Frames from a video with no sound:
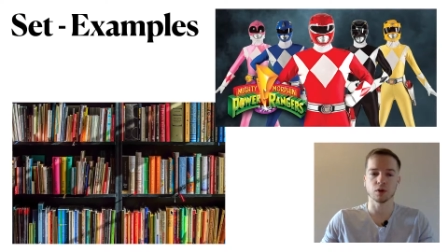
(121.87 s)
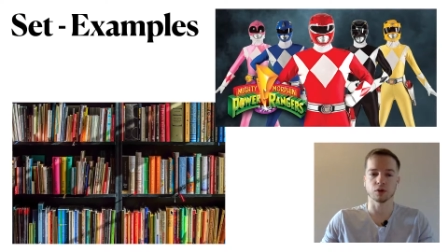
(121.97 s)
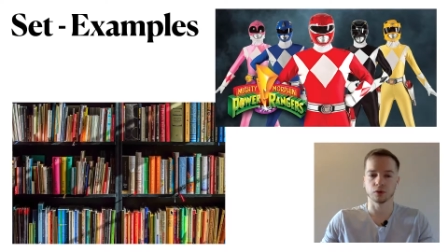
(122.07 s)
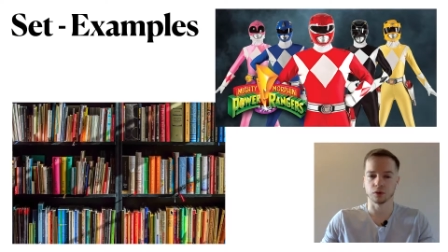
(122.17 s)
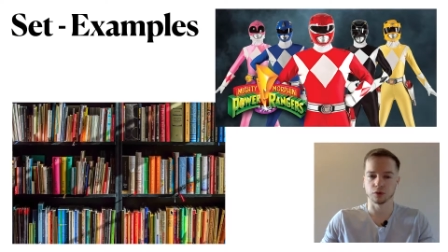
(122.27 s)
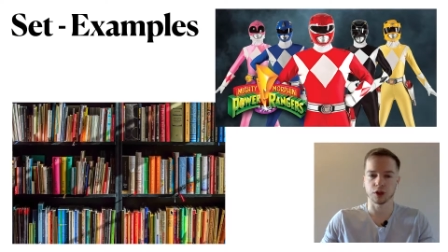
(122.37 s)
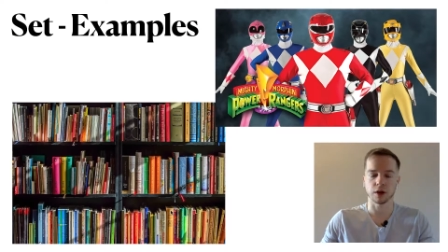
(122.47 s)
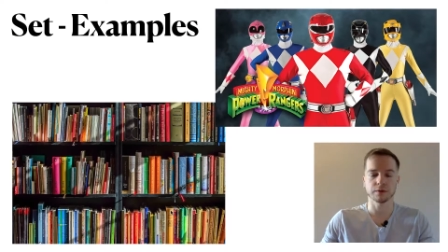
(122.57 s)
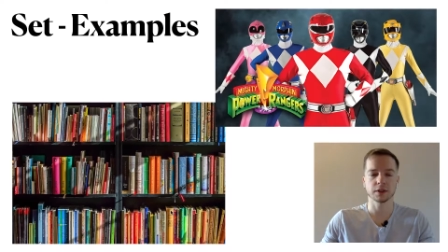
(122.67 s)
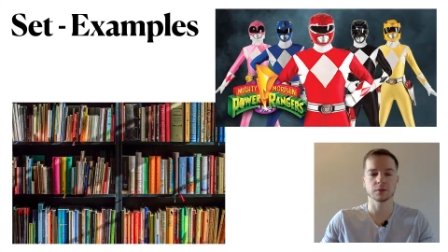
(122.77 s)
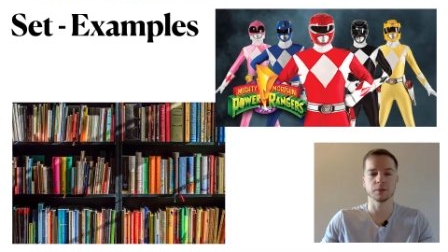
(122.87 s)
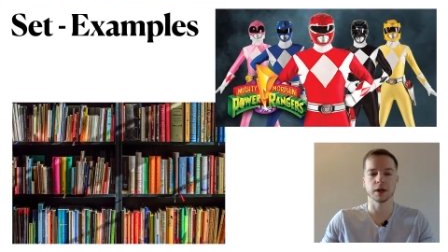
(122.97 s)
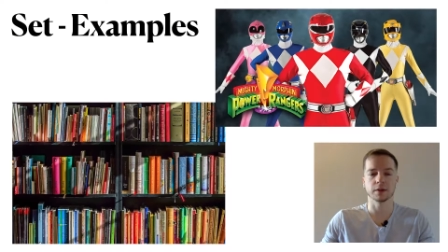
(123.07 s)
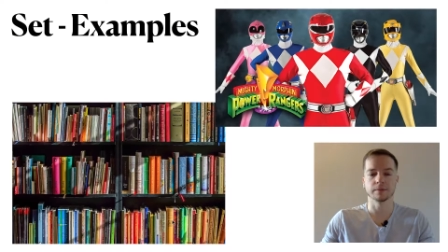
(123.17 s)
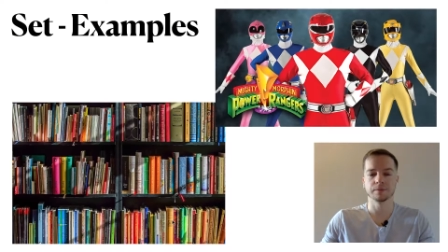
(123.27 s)
on shelves,
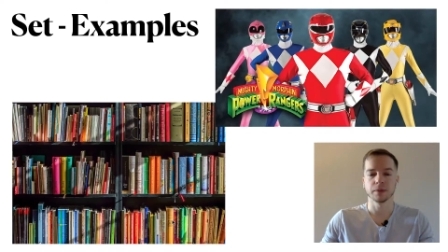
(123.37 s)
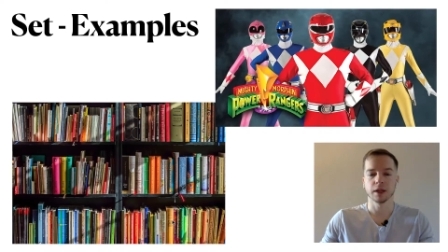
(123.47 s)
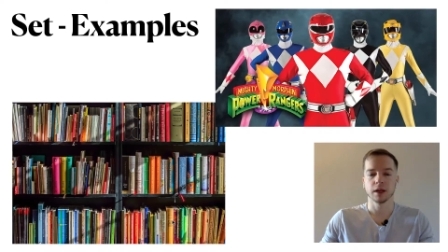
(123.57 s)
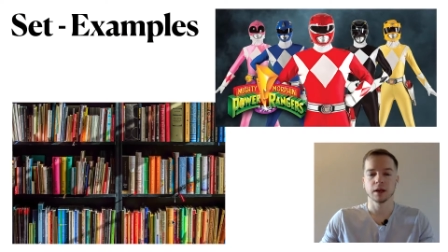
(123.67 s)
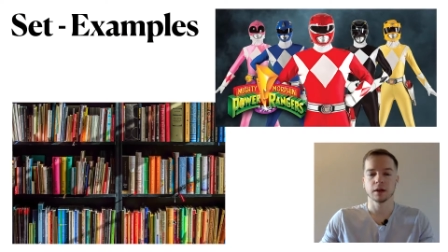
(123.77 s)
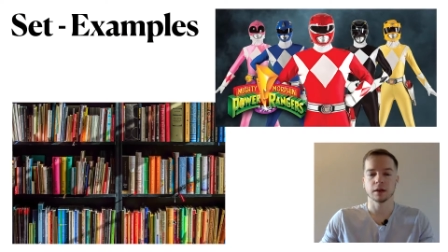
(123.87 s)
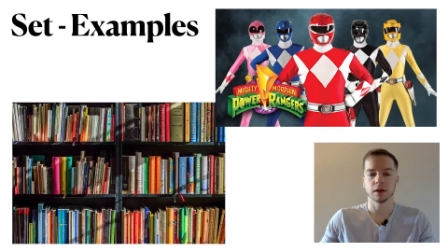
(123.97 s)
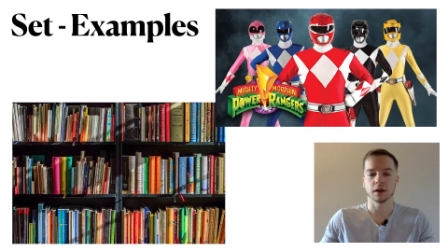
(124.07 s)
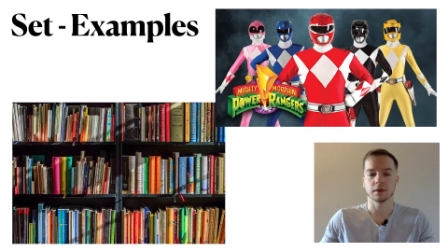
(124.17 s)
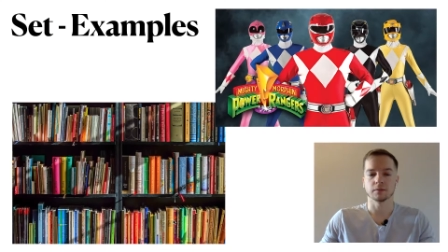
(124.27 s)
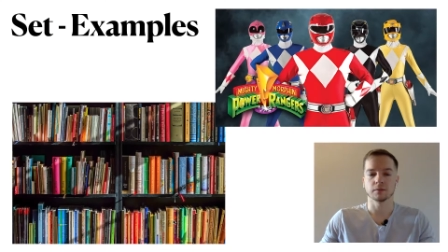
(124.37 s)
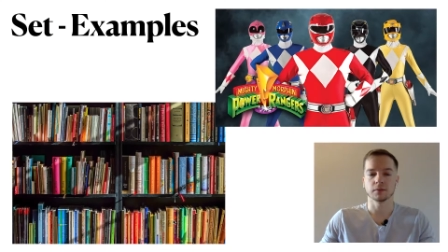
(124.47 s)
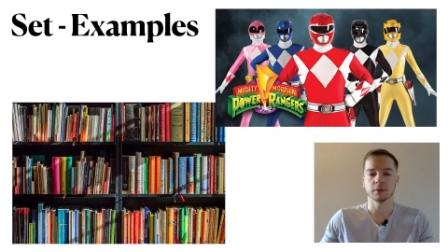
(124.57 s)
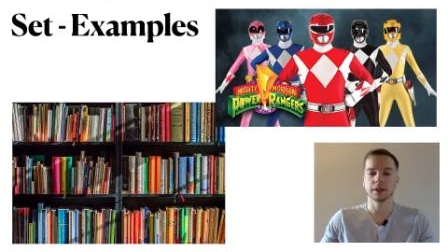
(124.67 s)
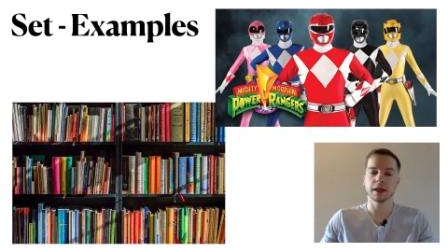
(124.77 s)
but
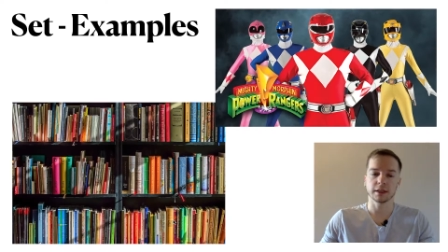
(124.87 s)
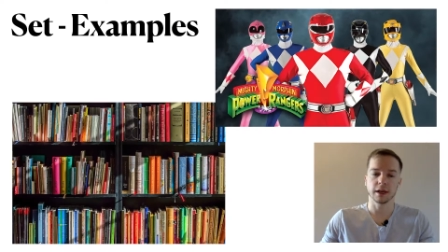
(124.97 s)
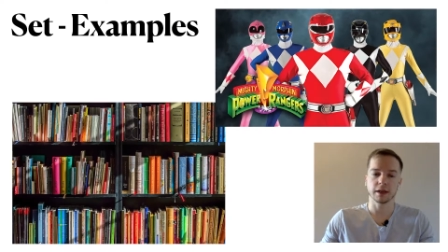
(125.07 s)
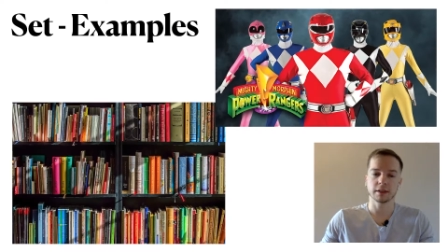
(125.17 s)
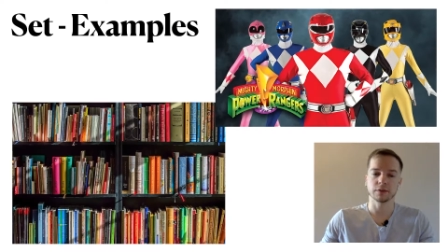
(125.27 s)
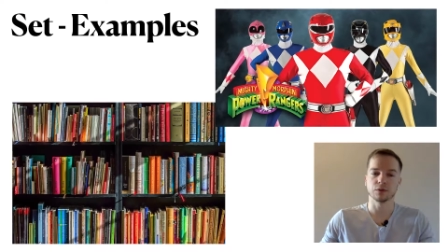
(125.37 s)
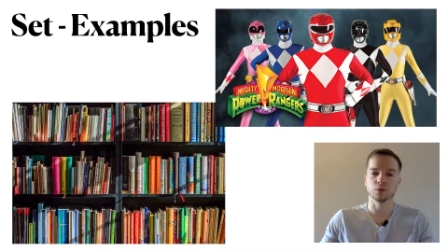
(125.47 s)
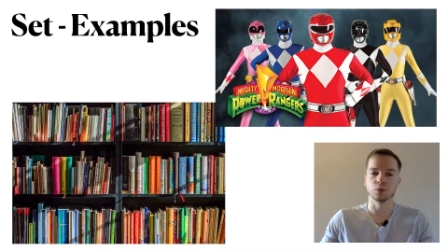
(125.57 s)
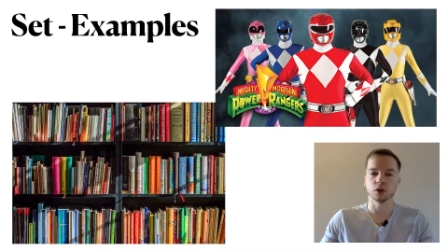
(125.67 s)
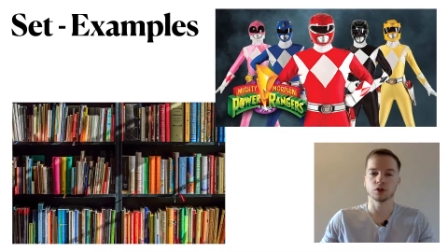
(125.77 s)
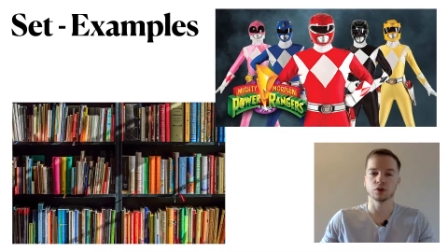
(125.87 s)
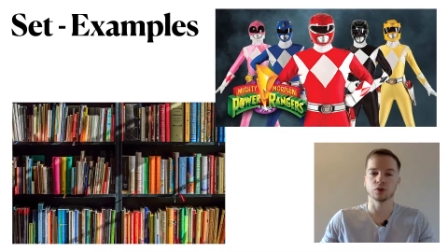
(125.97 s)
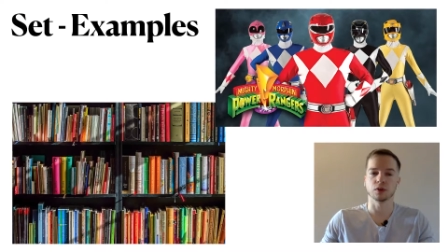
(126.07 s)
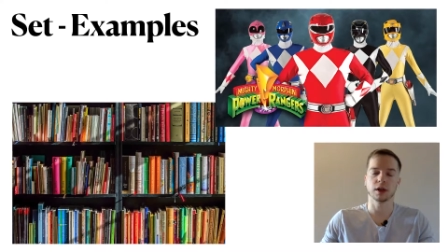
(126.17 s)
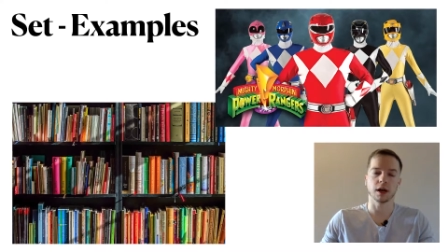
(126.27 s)
in that case, if you want
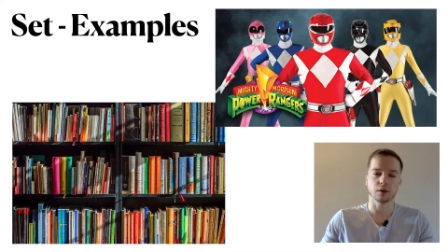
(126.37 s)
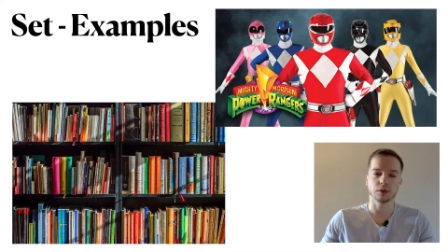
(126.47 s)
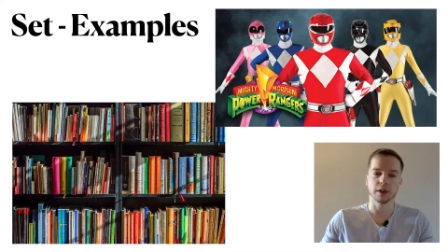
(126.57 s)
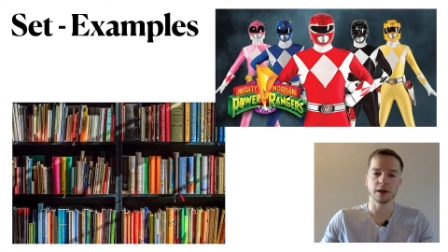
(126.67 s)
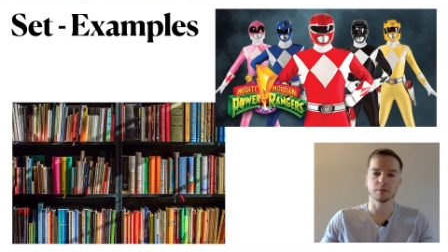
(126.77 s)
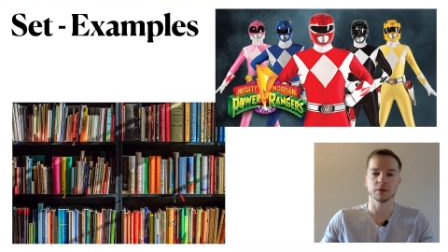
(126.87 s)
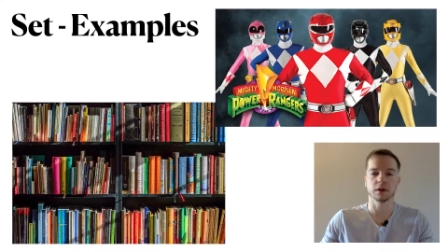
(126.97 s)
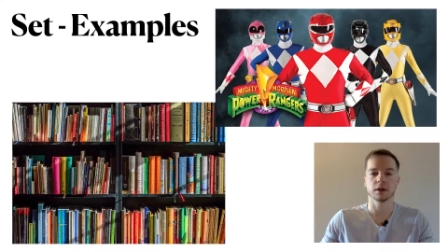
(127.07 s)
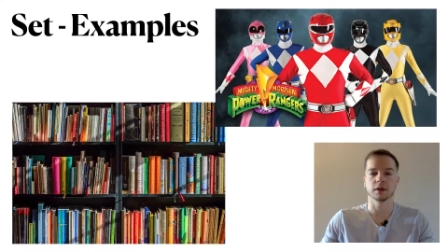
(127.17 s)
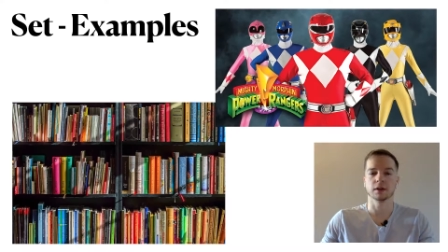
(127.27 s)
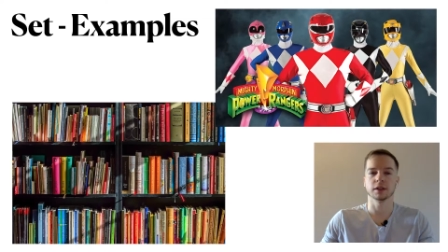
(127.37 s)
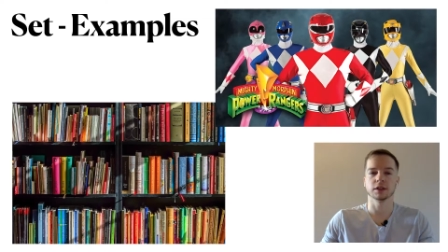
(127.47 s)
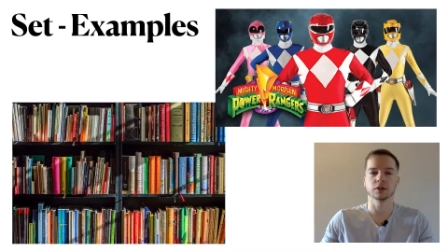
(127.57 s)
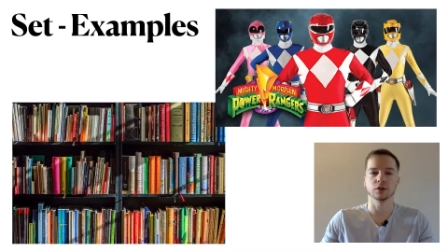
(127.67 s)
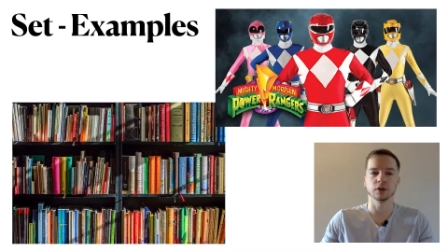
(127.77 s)
to count them,
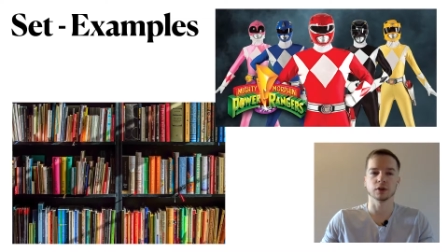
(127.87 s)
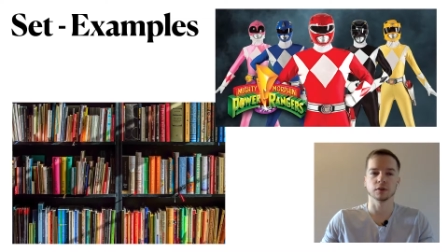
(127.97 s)
it's not